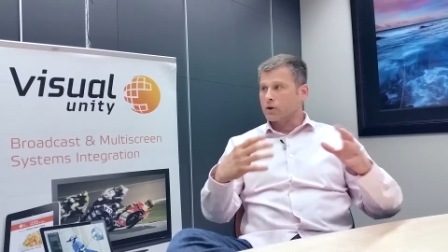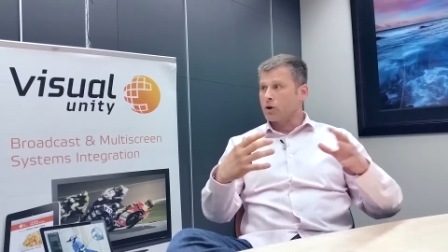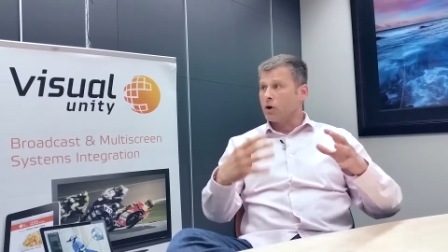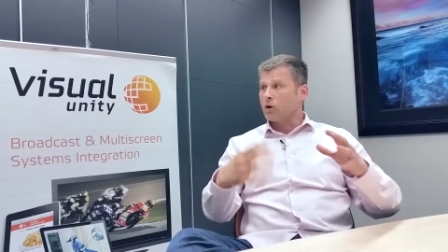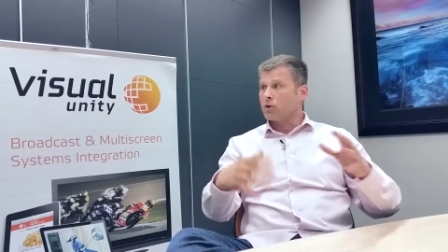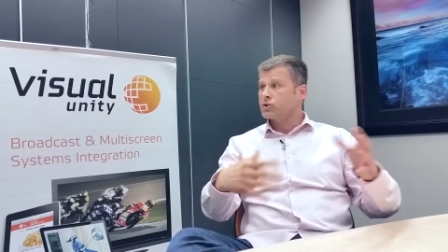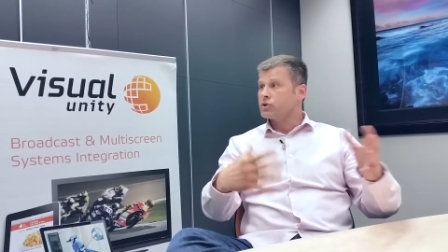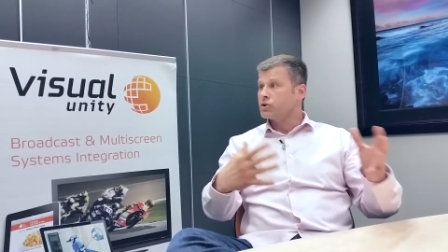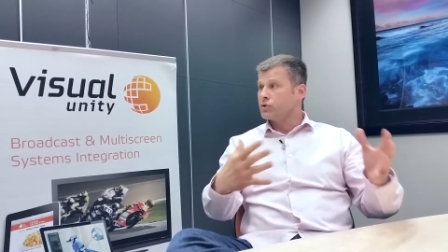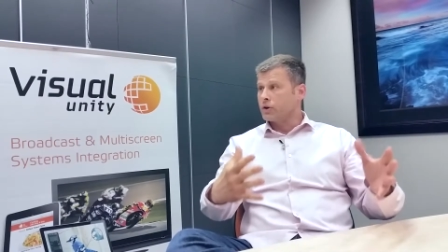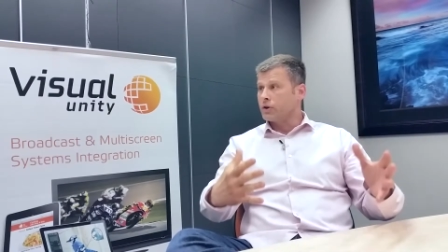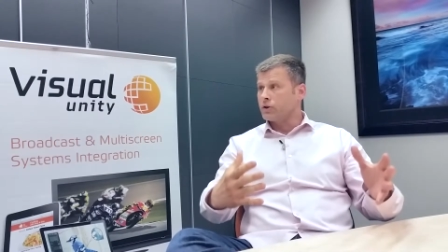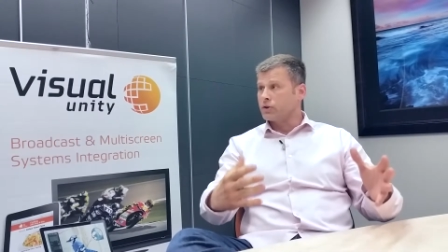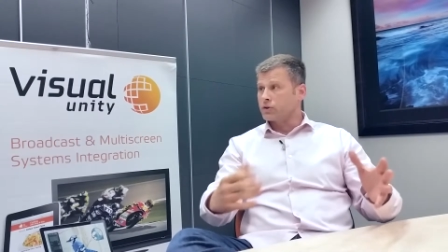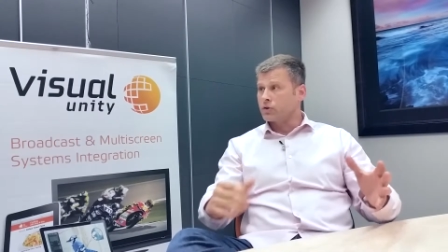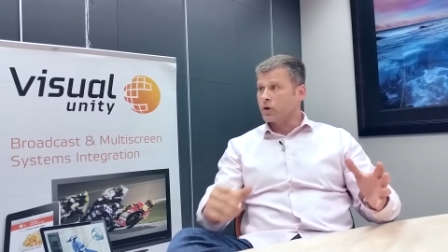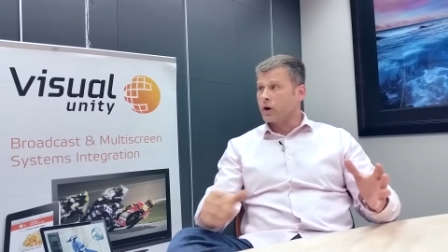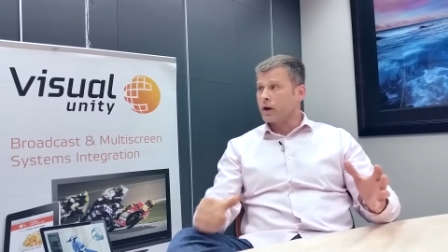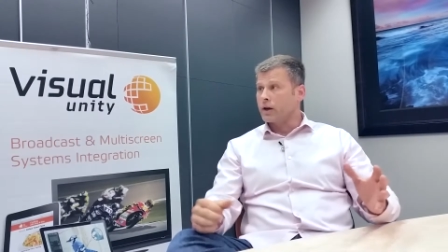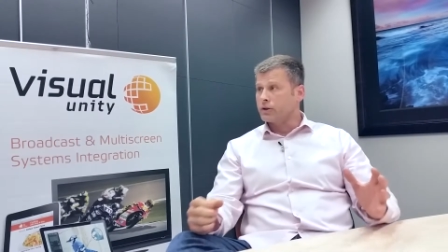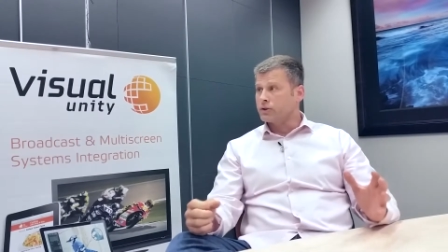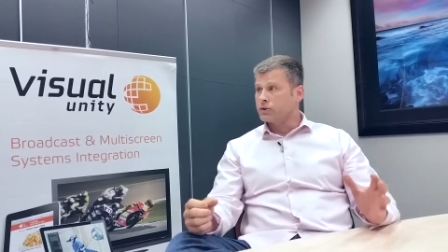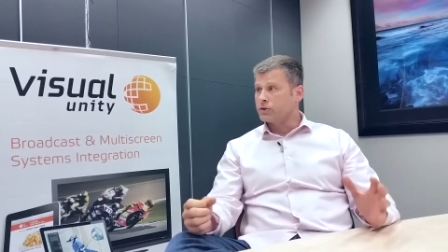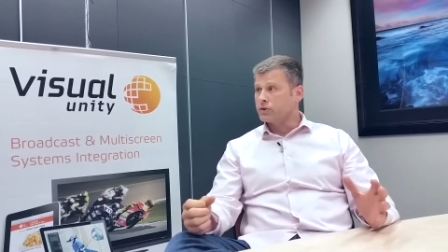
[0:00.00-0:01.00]
culture that you're
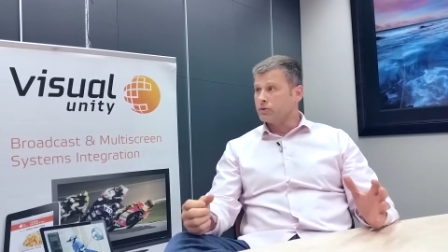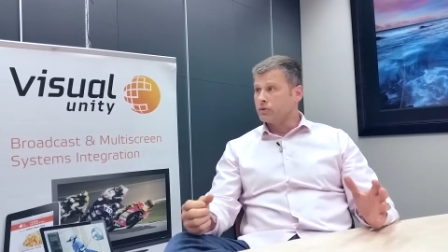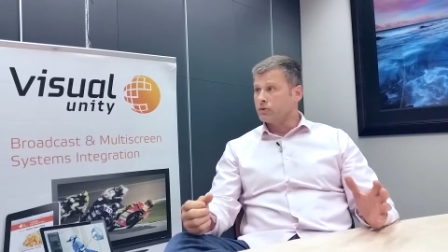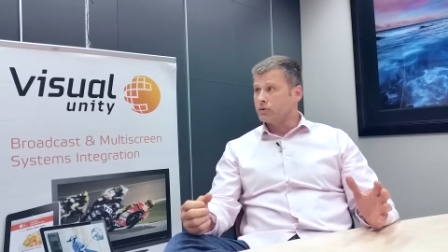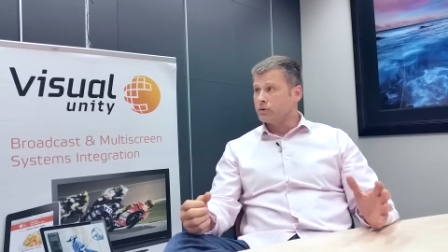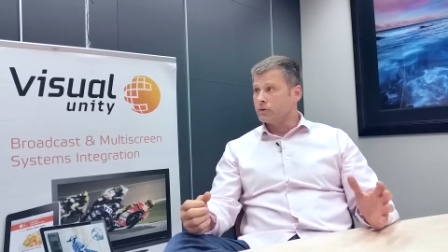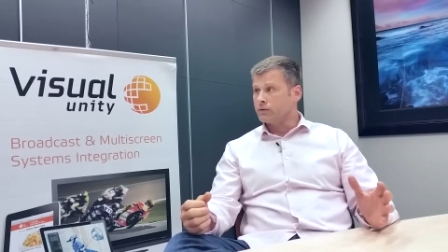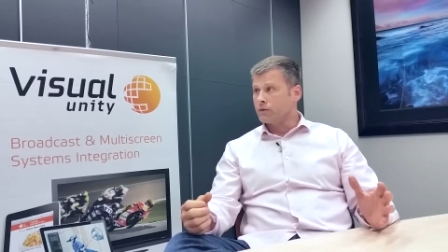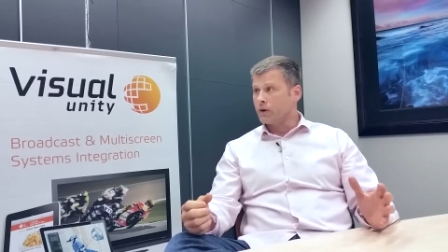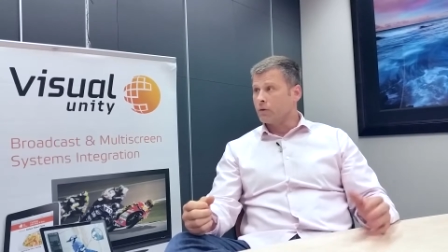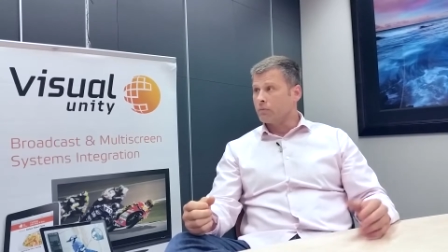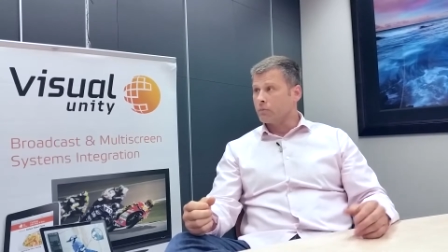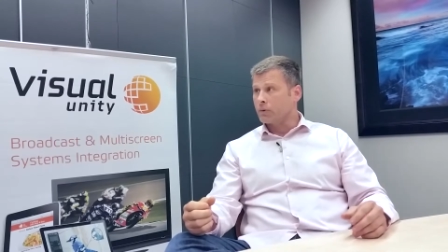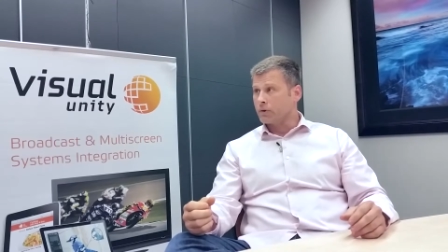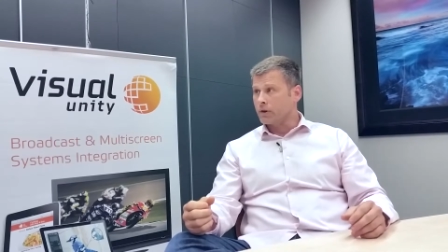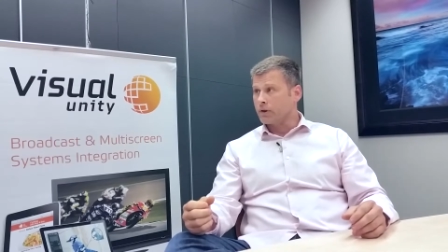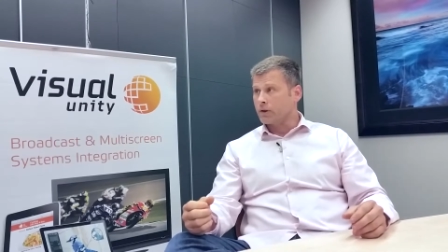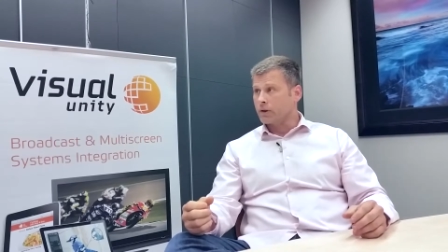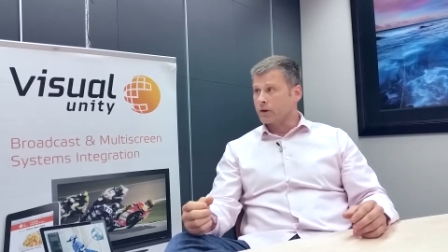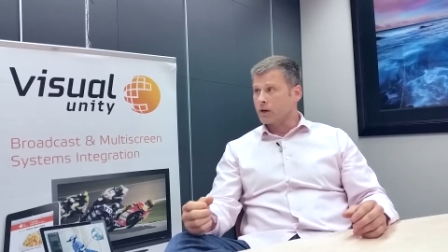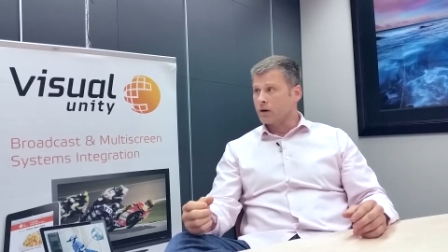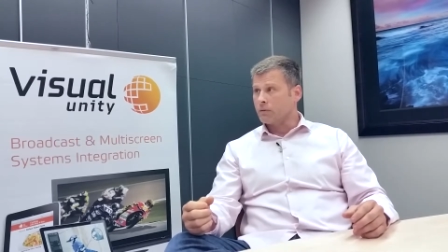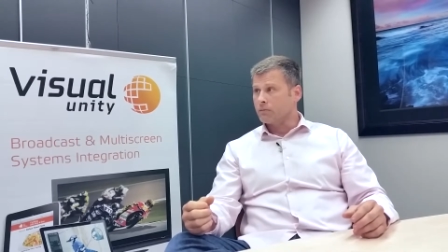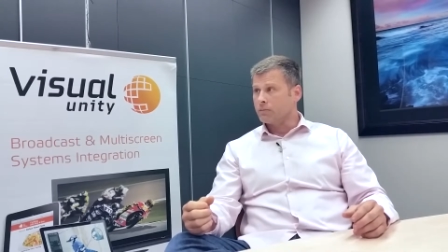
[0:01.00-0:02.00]
trying to develop within
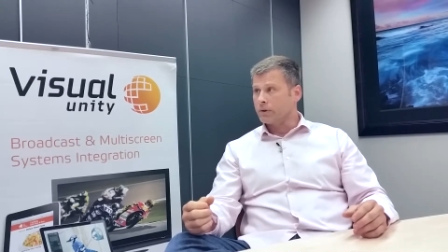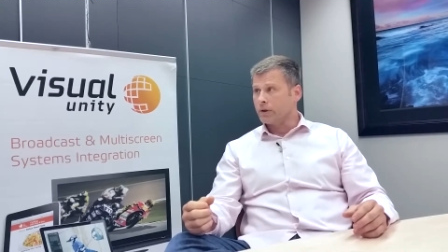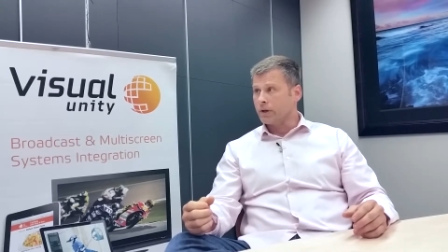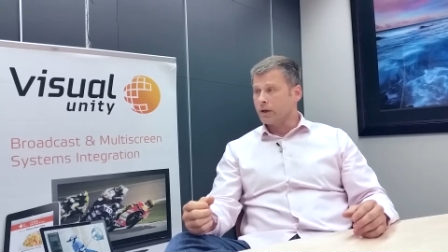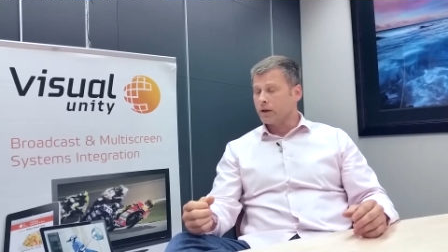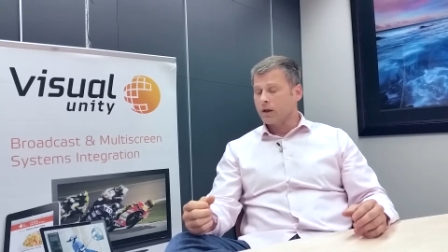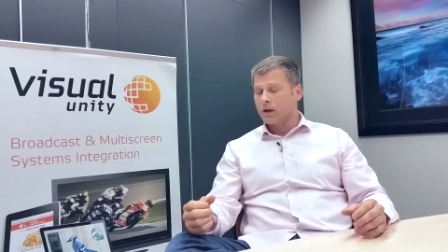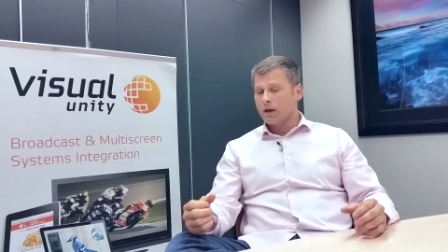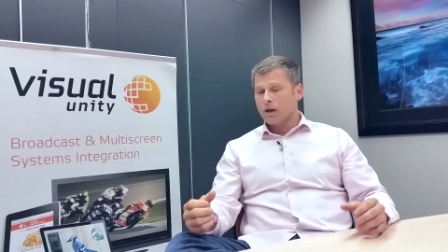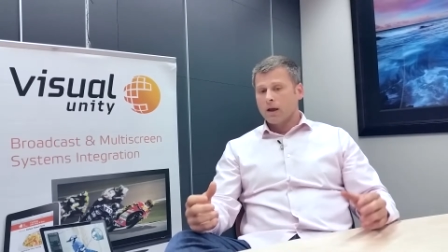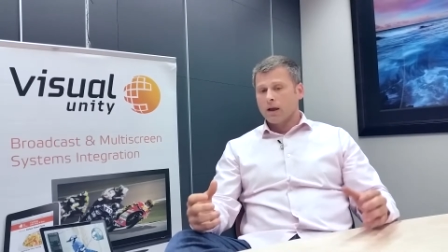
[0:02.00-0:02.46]
the company.